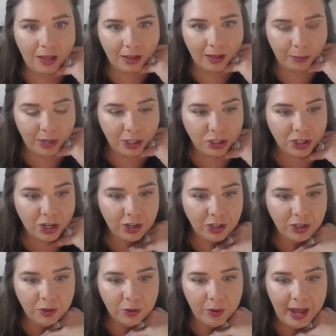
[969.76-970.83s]
let me show
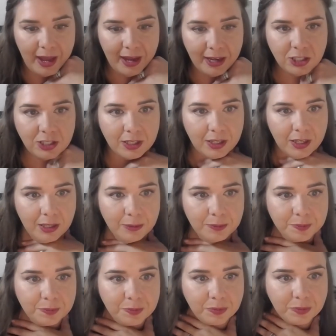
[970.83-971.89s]
you Ashley.